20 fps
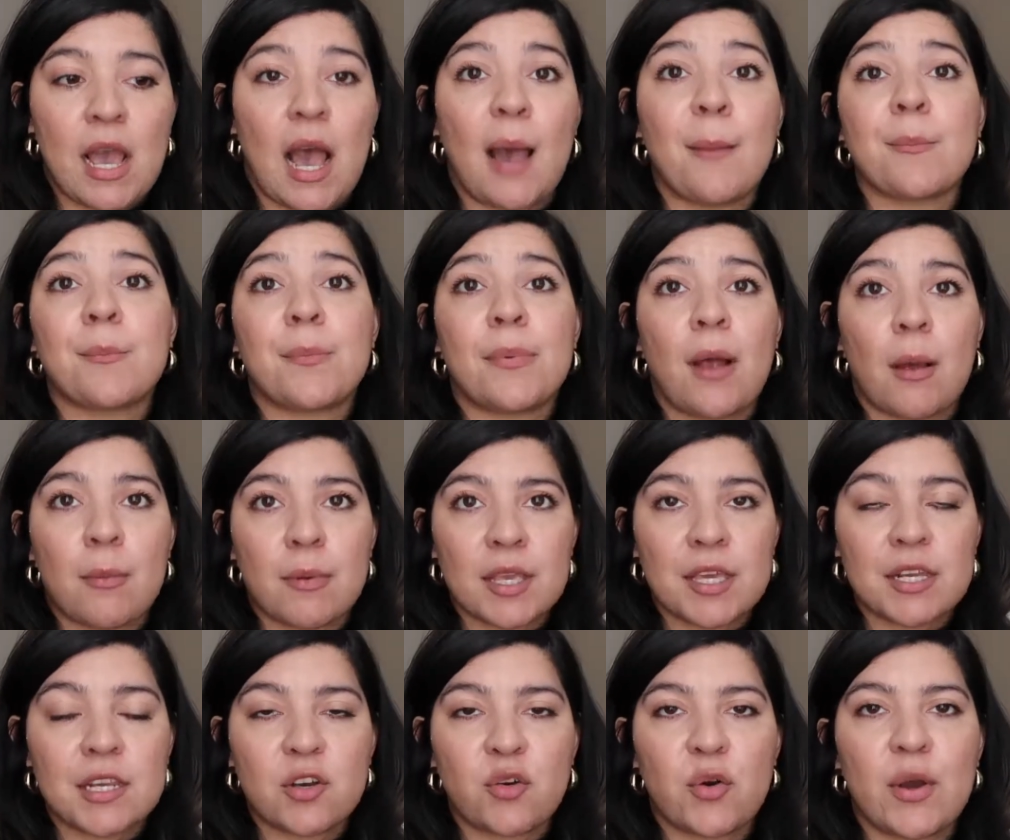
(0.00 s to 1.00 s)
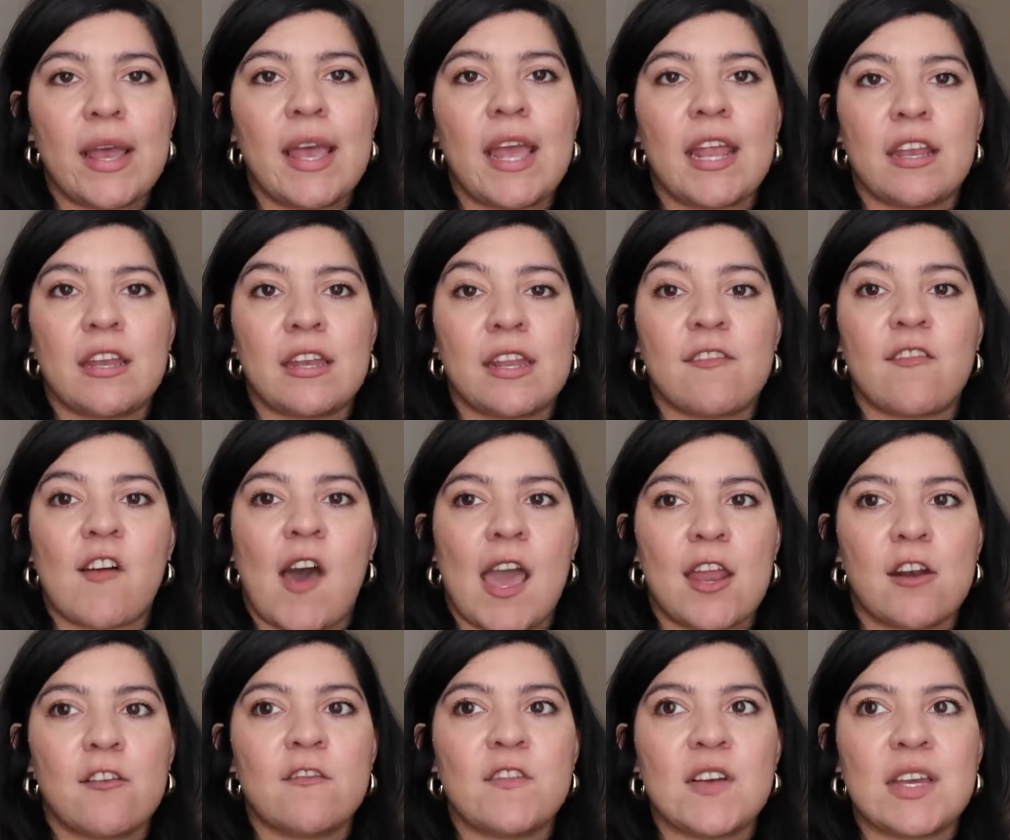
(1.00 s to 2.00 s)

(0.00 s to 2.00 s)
I'm probably gonna quit, and if I don't